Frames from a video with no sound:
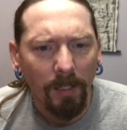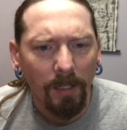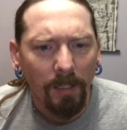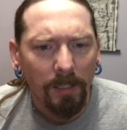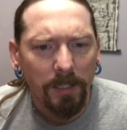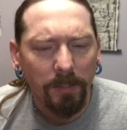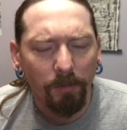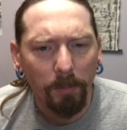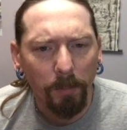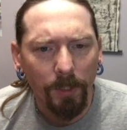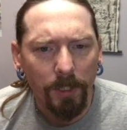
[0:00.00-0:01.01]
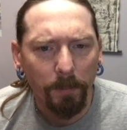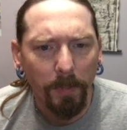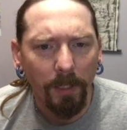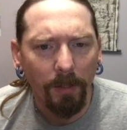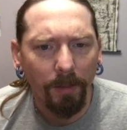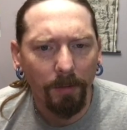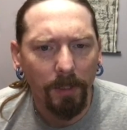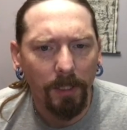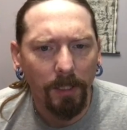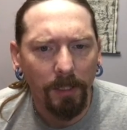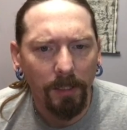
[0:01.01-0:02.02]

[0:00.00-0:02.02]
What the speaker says: because if we push b3,